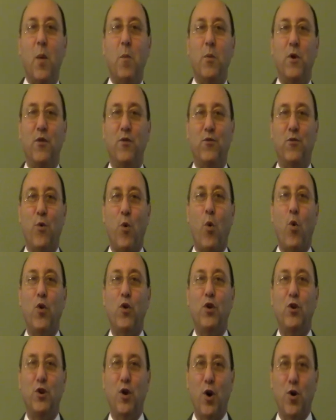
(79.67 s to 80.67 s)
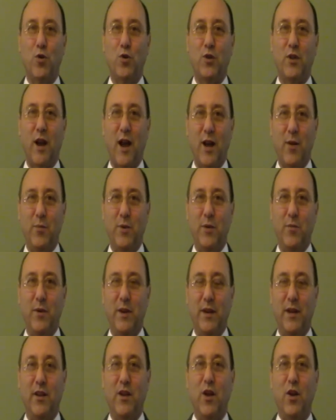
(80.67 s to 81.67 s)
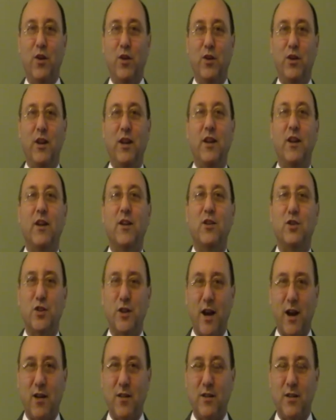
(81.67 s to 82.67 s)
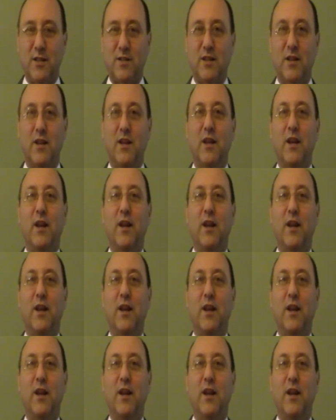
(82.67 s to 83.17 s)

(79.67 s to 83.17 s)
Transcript: before you go to the IEP meeting. You need a checklist.